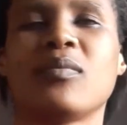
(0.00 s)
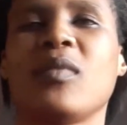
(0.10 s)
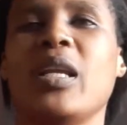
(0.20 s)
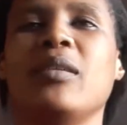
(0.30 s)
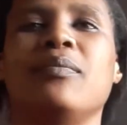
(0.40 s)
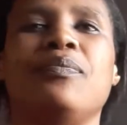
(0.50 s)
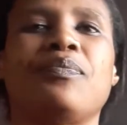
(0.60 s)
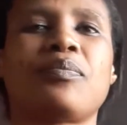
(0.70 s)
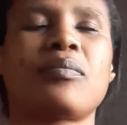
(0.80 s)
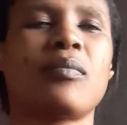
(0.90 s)
Then
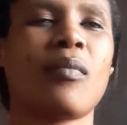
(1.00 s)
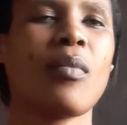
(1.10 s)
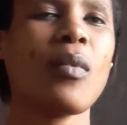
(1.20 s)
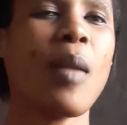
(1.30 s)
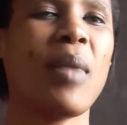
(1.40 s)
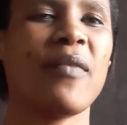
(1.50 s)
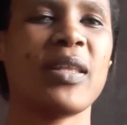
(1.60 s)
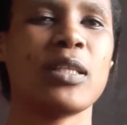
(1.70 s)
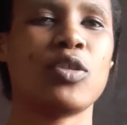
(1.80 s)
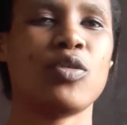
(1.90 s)
my
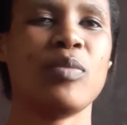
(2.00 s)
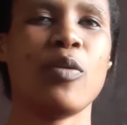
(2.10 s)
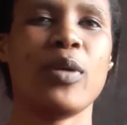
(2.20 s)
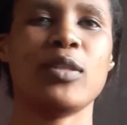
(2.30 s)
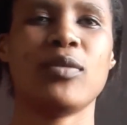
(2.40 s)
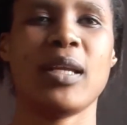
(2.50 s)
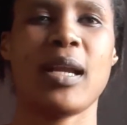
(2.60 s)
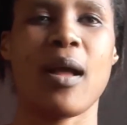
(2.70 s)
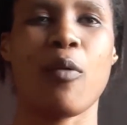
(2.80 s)
father took me, went to the car.